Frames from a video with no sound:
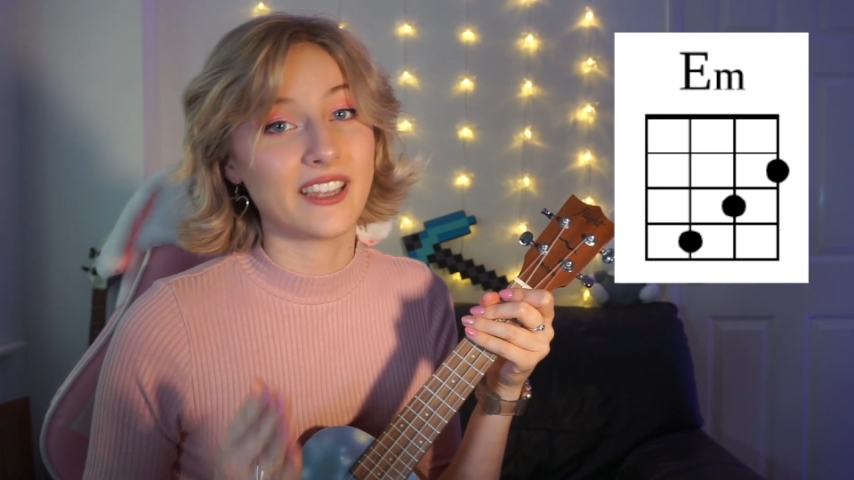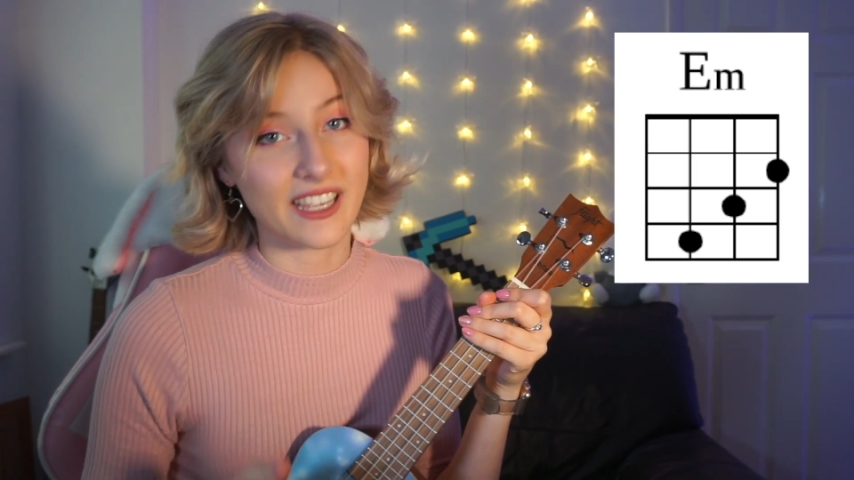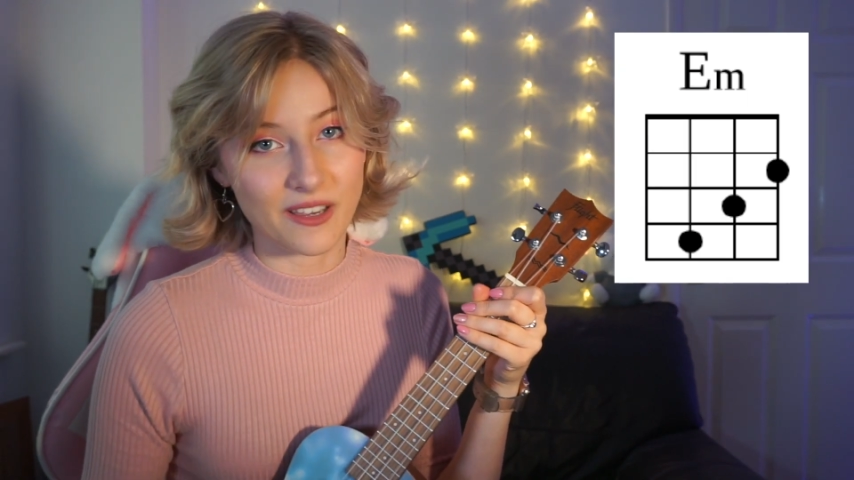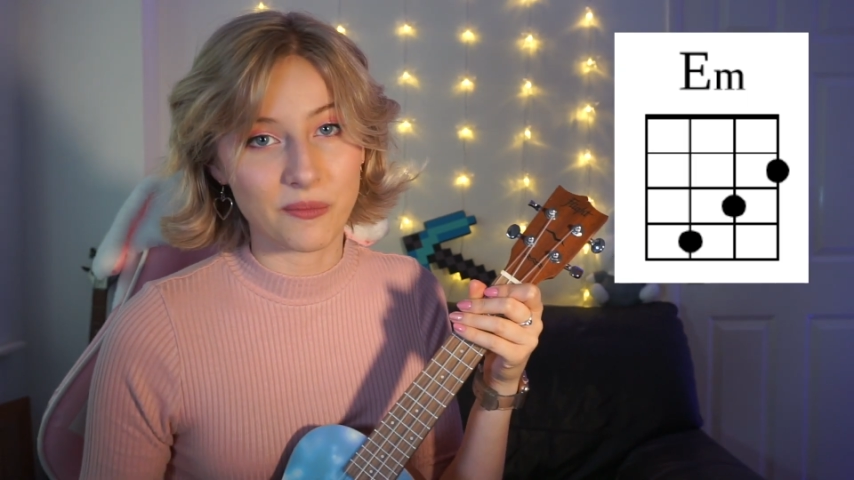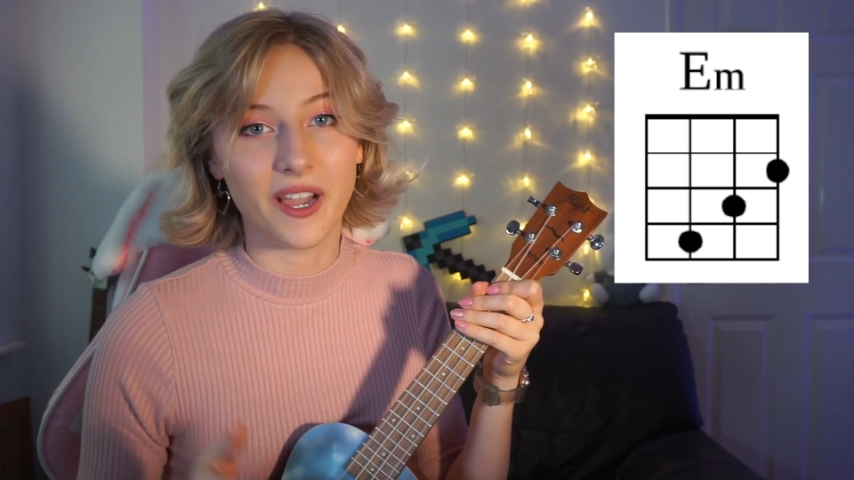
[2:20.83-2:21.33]

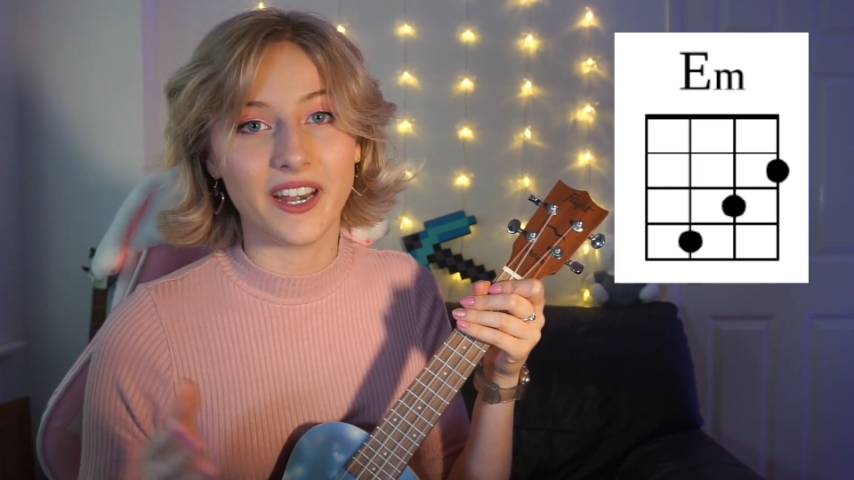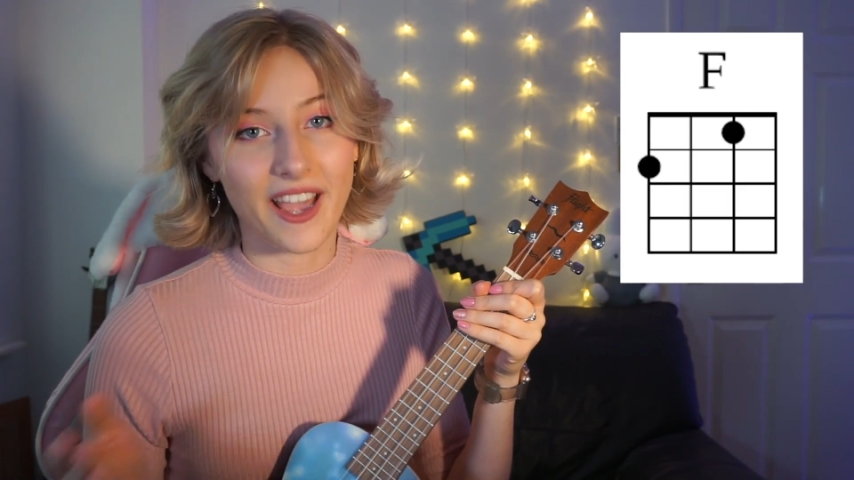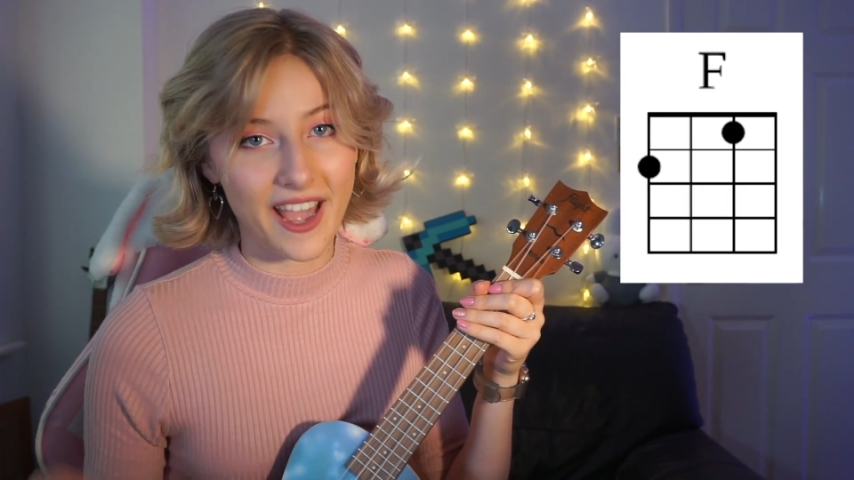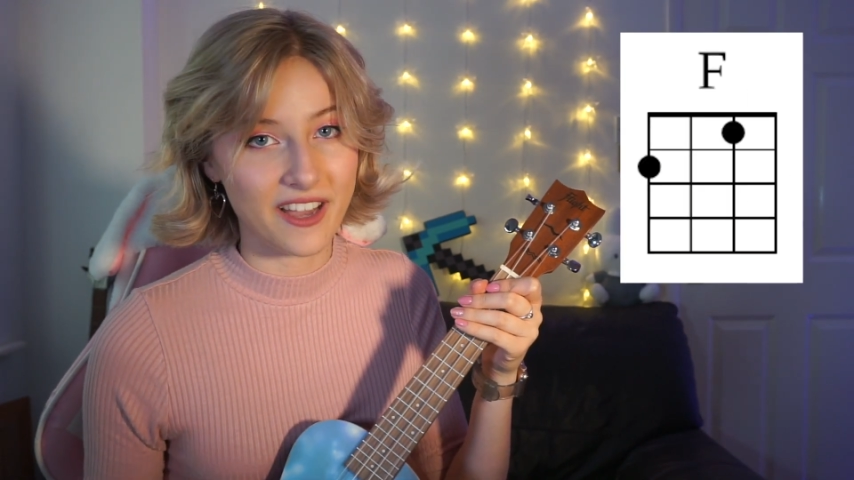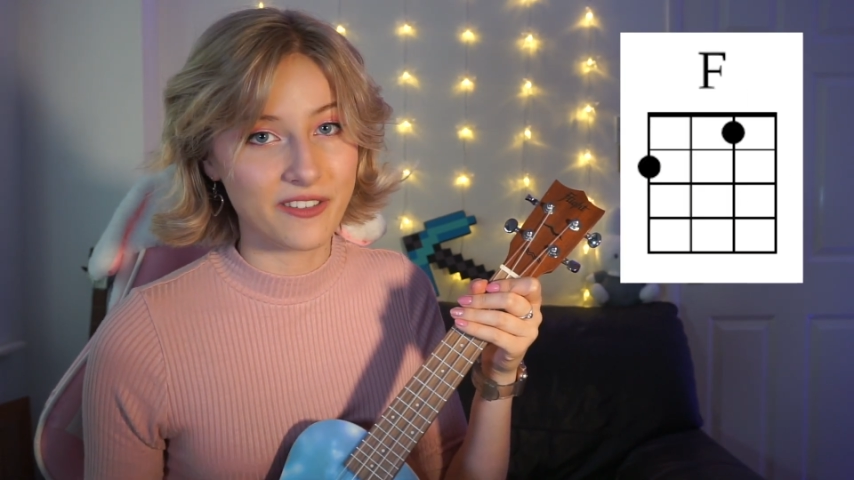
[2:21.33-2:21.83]
E minor,
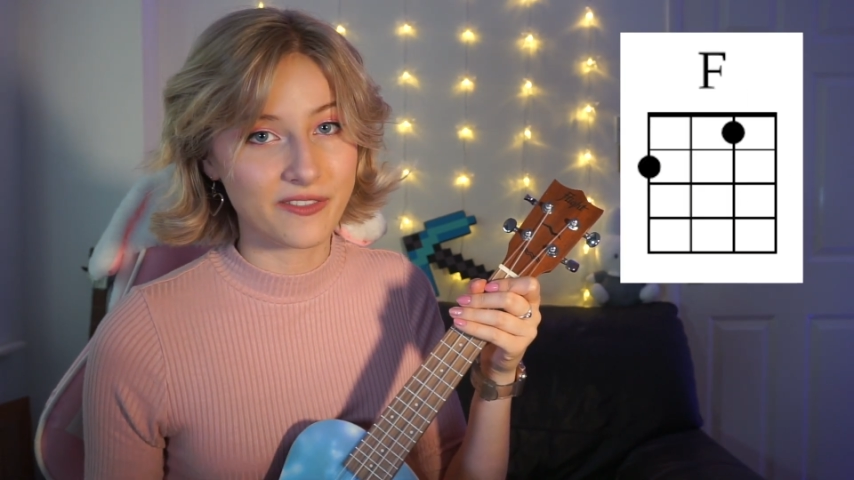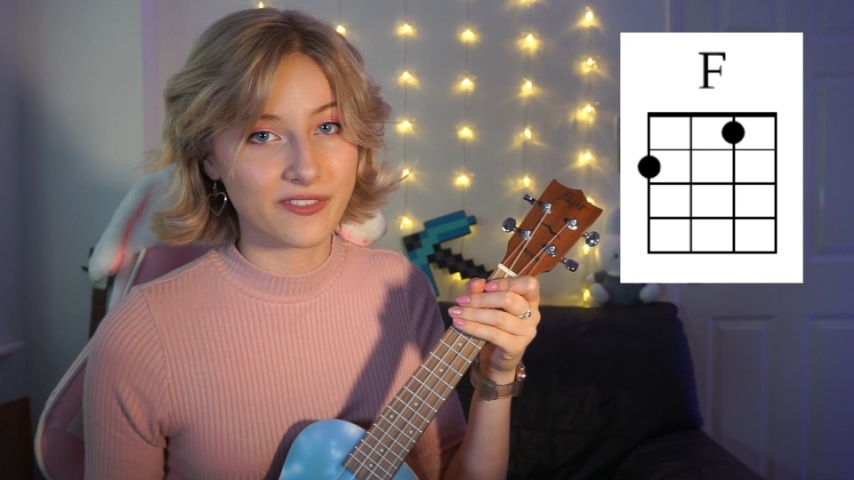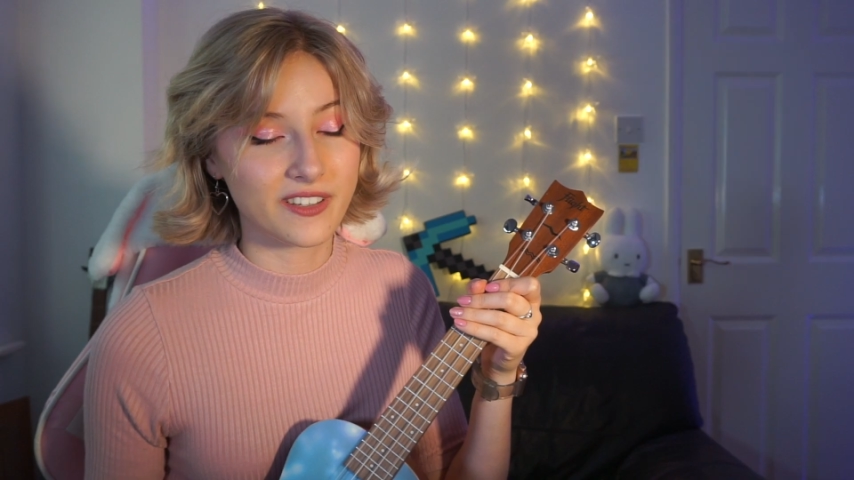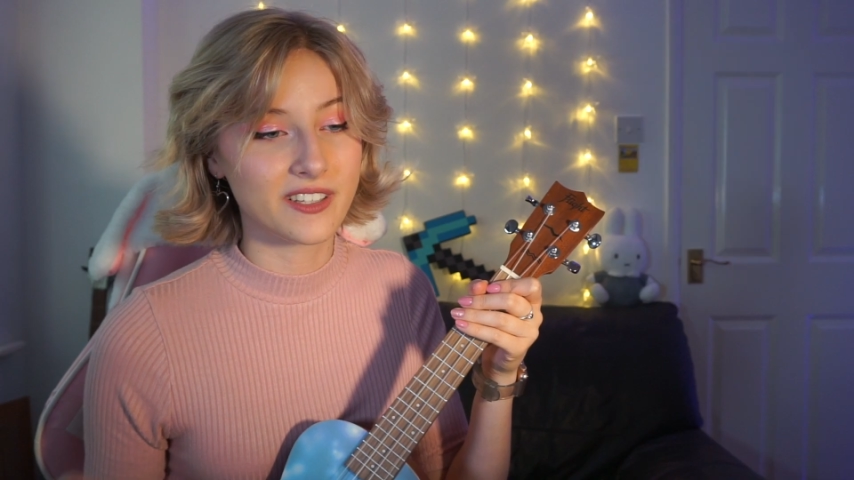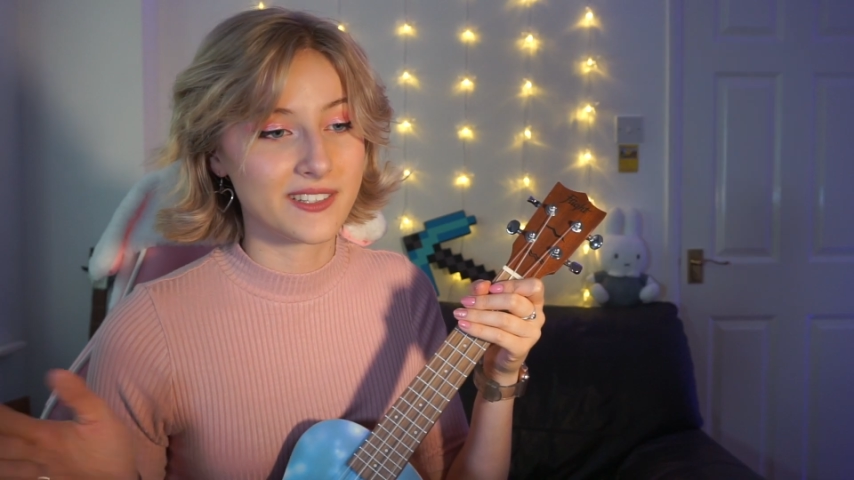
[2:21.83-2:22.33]
F.
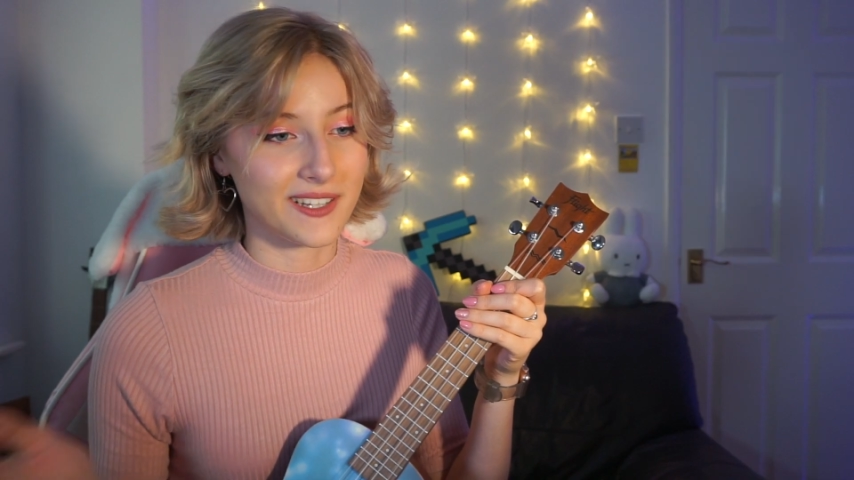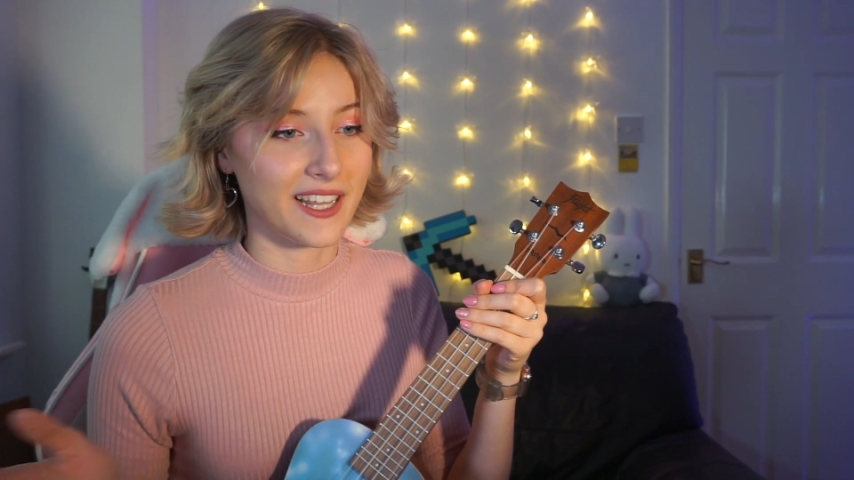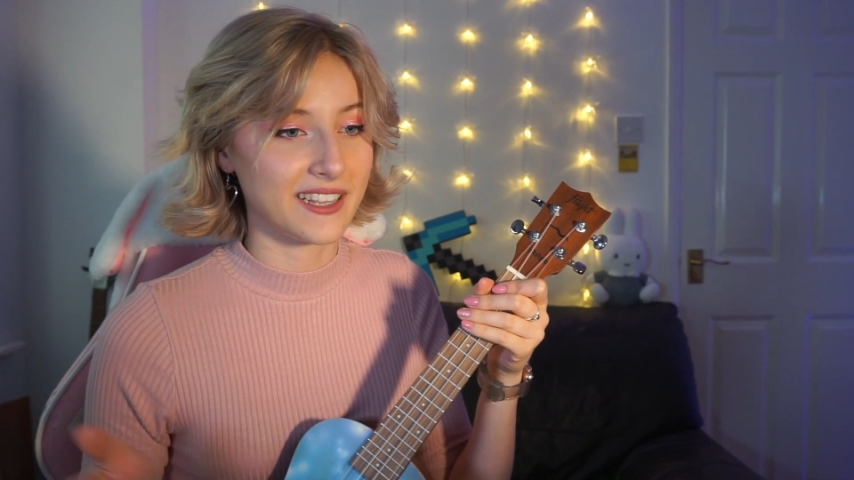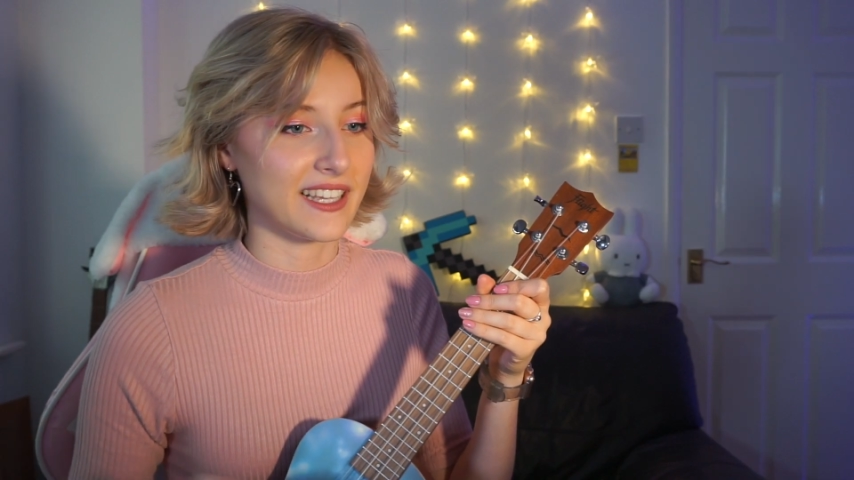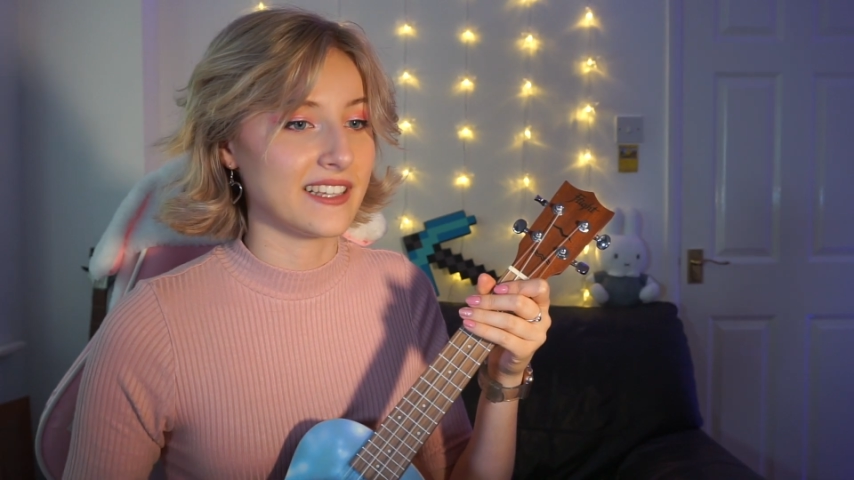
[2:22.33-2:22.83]
So
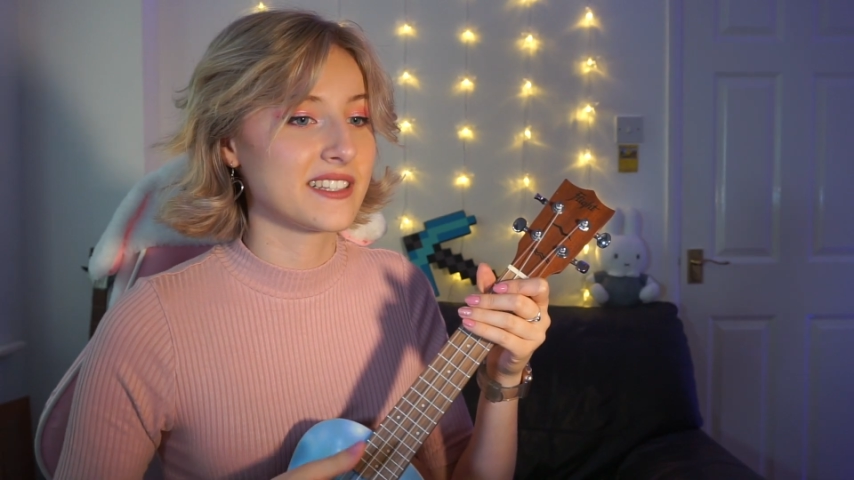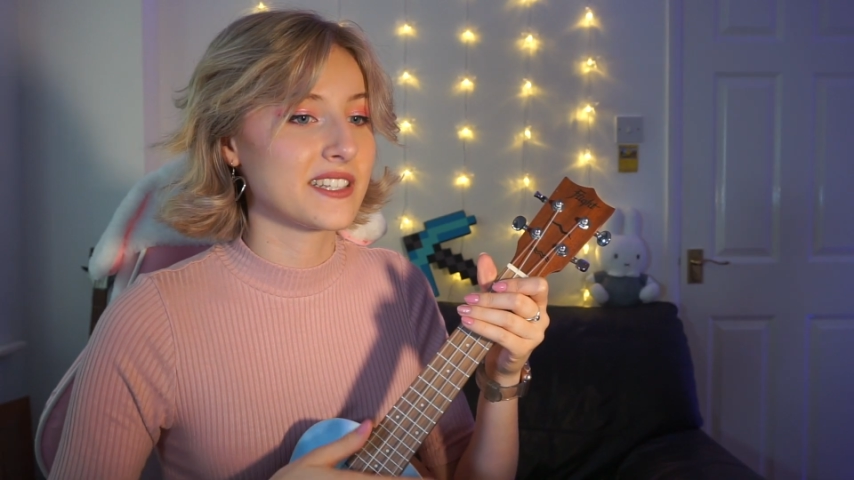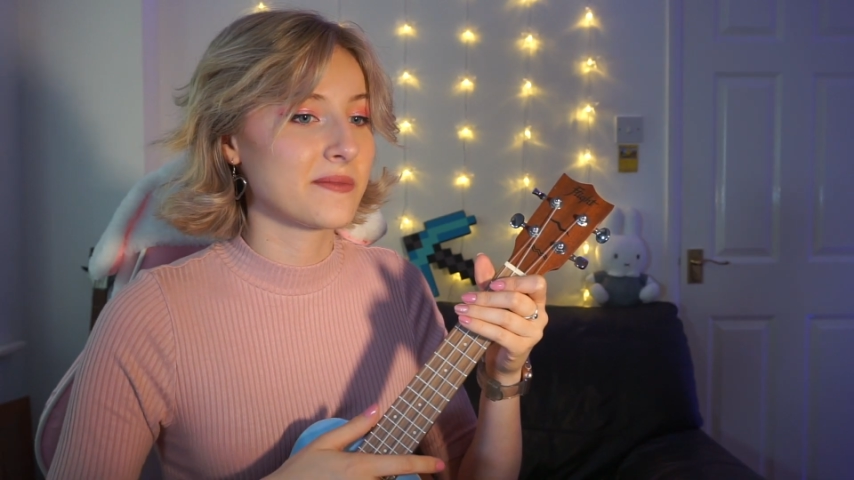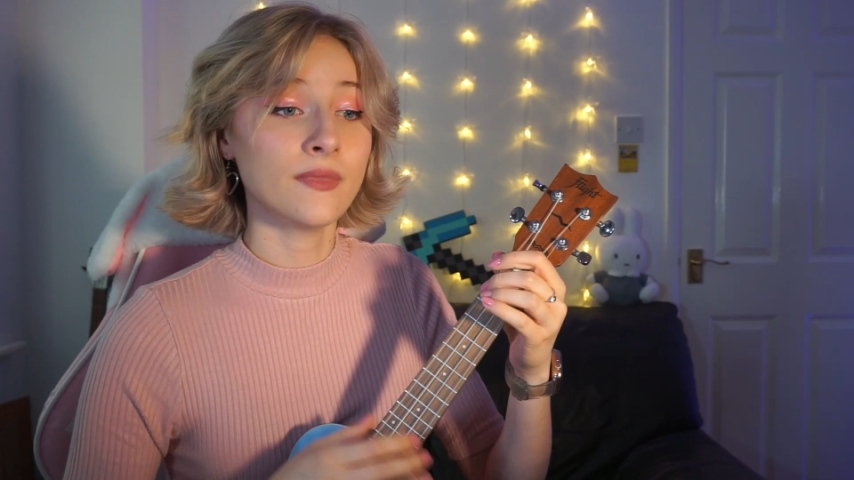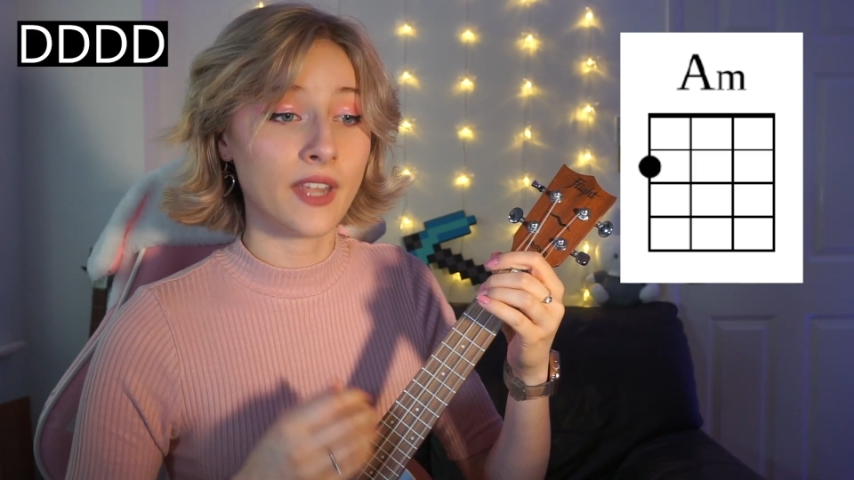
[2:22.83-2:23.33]
like this.